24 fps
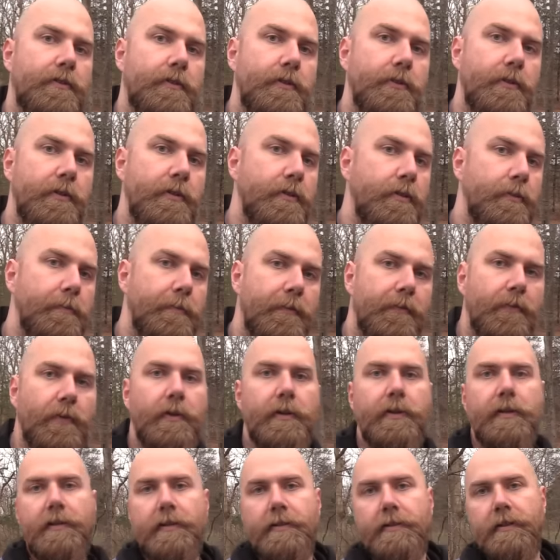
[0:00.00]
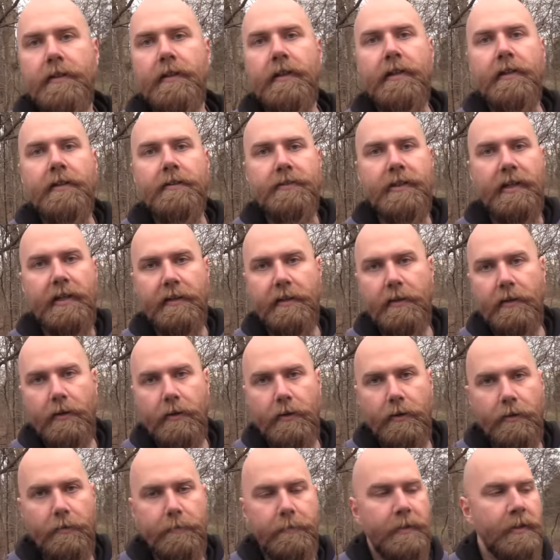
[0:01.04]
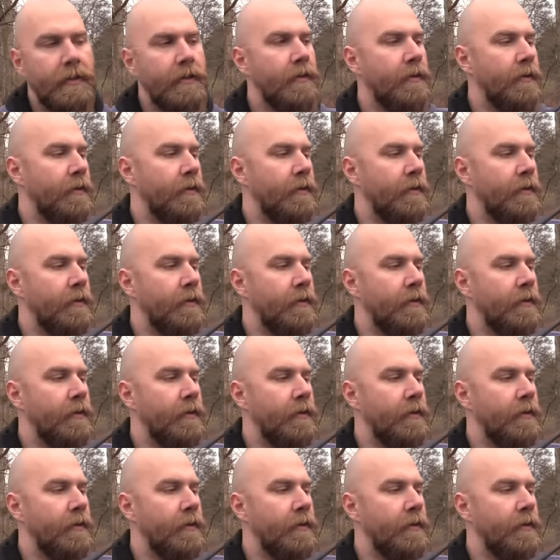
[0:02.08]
to you before you can take it home.